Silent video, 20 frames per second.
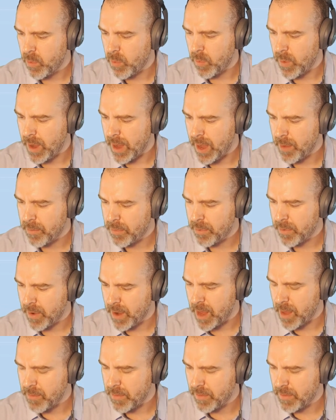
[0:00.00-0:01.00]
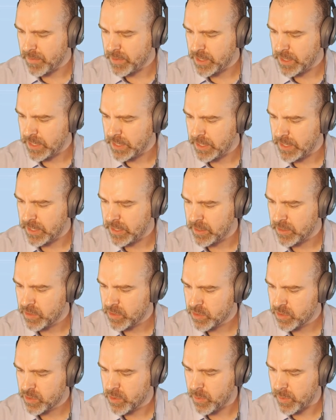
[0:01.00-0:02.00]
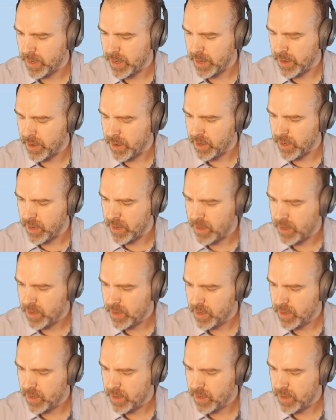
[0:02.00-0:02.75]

y prime of t squared